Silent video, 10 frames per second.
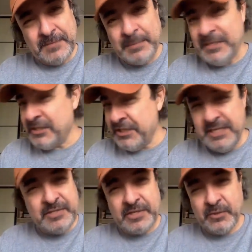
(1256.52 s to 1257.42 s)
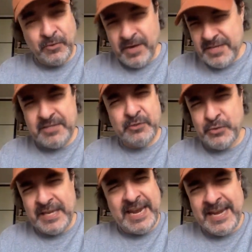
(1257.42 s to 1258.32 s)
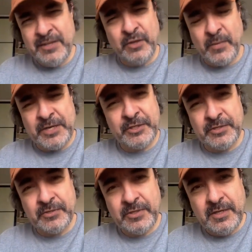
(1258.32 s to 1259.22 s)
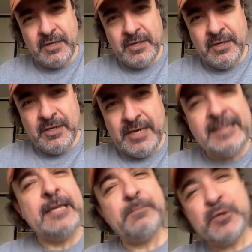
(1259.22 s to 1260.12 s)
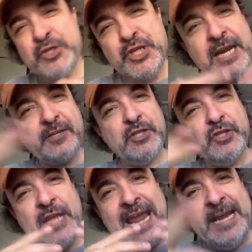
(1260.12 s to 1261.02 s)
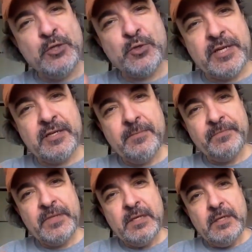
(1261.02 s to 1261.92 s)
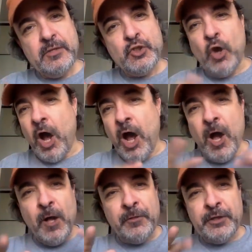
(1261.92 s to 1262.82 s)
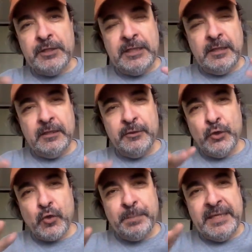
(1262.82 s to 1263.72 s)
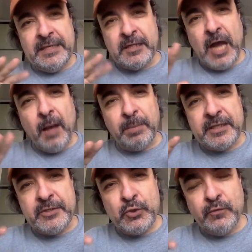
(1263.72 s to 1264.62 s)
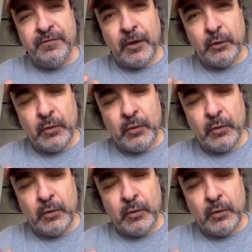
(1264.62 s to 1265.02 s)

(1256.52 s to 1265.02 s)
I mean, Jesus Christ, do they hate the Russians? And they project this hatred to all their little European goblins who follow